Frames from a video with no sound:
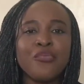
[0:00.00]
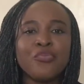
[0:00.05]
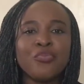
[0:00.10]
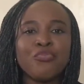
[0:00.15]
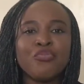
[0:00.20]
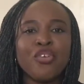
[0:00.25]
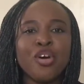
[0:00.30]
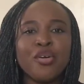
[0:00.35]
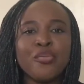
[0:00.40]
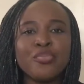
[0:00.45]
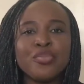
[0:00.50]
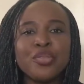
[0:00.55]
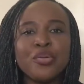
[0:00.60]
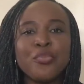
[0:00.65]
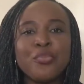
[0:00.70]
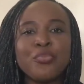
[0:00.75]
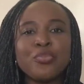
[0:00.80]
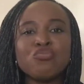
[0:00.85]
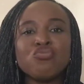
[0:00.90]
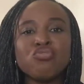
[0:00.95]
from the
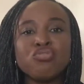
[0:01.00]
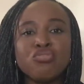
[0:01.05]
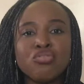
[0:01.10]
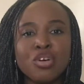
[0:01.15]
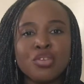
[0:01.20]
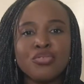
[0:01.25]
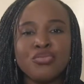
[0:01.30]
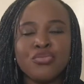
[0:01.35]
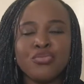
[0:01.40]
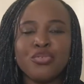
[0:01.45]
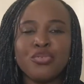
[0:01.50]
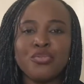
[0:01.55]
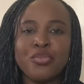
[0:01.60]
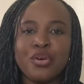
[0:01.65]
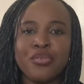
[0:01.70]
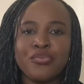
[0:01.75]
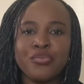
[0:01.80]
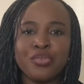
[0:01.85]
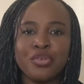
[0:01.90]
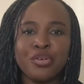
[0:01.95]
throne room
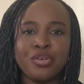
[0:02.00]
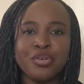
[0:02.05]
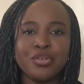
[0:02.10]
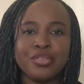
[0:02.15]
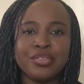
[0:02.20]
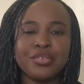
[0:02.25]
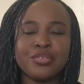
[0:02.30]
of God,